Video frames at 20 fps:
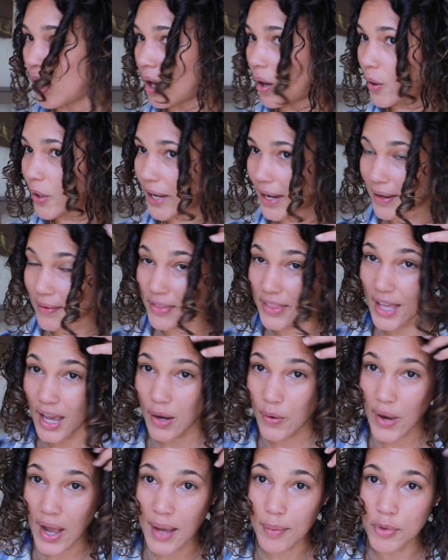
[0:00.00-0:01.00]
Okay,
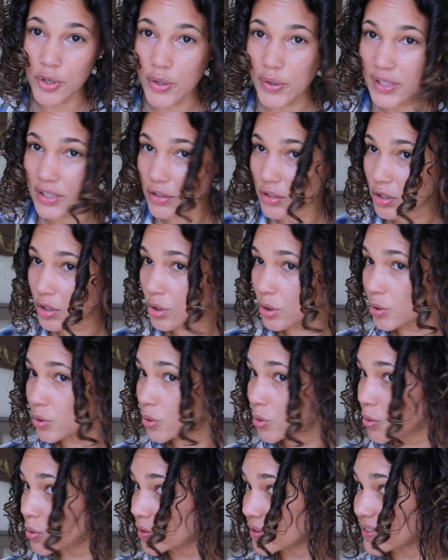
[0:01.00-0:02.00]
now I'm going
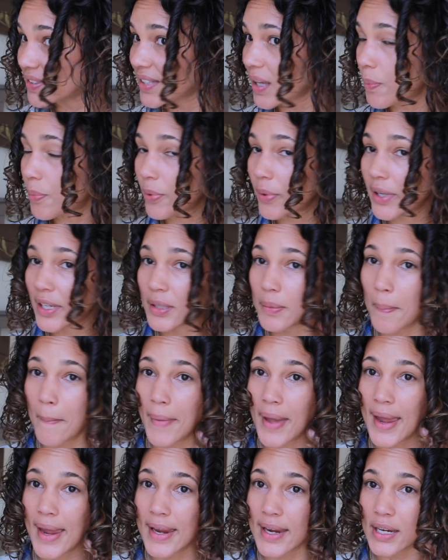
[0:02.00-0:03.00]
to separate
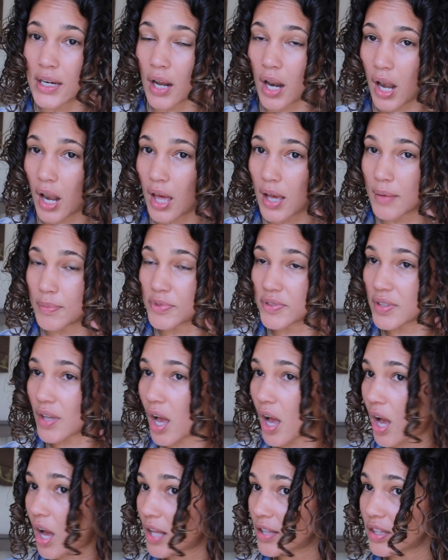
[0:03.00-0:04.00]
my clumps
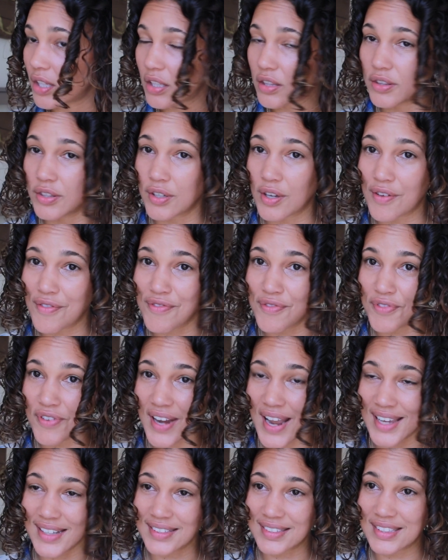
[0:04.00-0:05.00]
on the
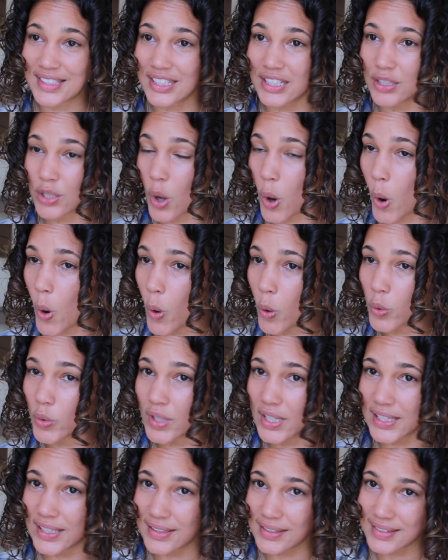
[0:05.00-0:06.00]
flaxseed
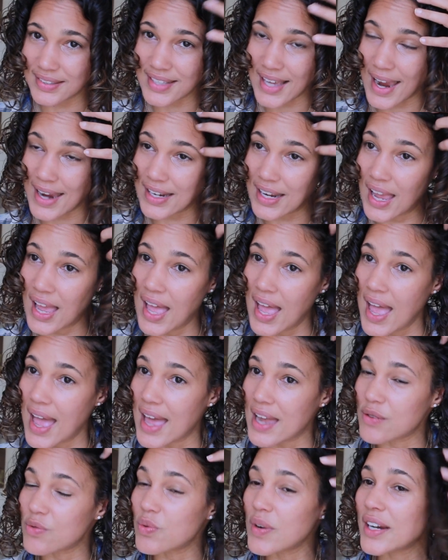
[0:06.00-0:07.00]
only side.
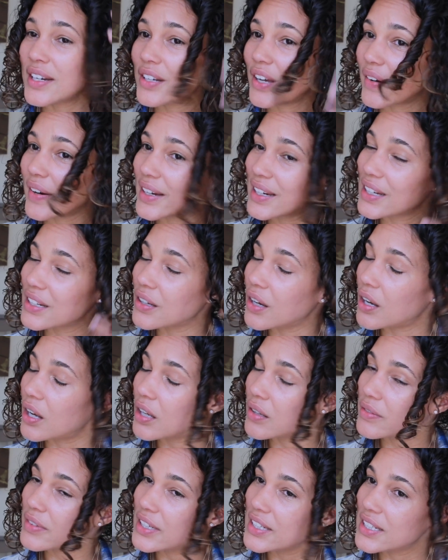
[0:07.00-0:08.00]
And right now I can
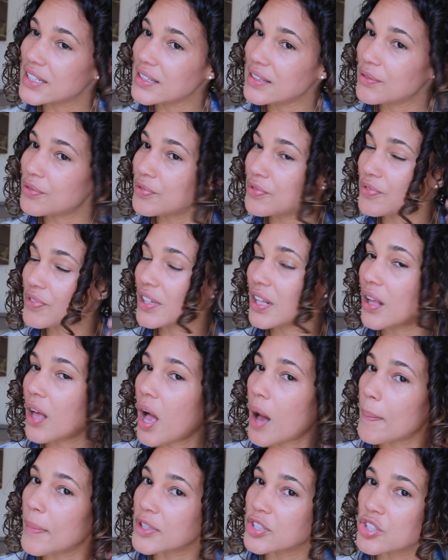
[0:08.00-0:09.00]
already feel
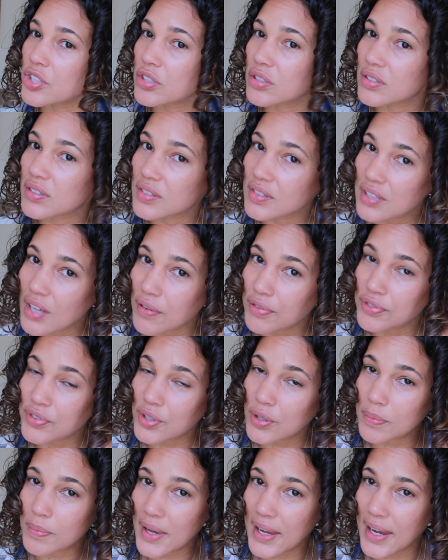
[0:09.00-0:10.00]
how much
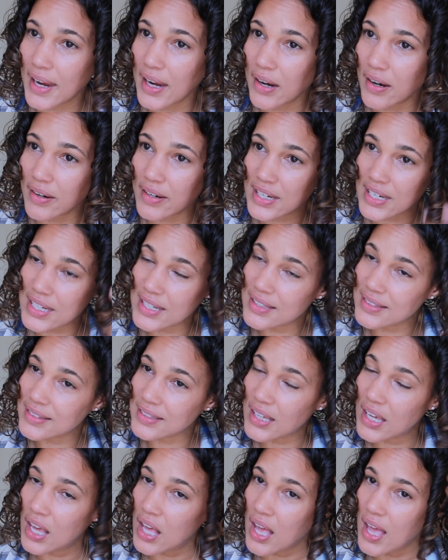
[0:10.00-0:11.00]
softer my hair is,
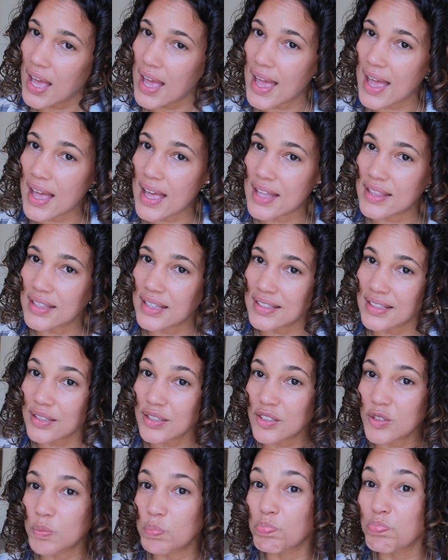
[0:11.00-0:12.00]
and
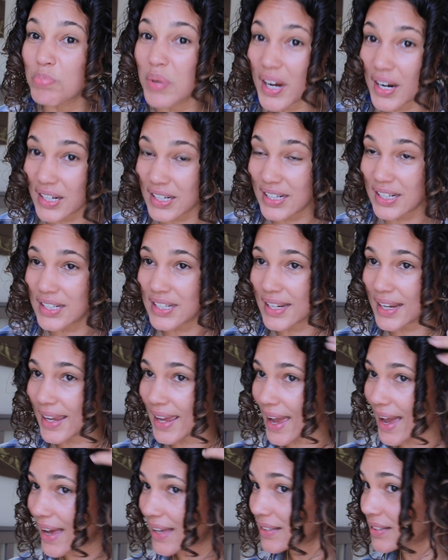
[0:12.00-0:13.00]
there's barely any
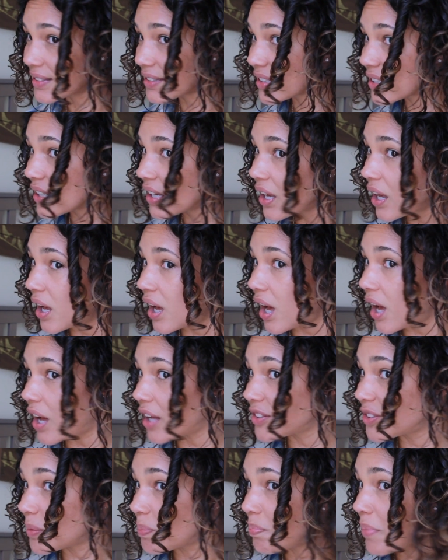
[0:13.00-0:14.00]
cast.
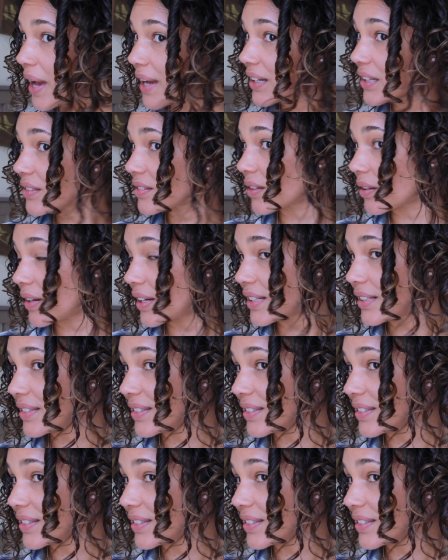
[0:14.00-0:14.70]
The back is already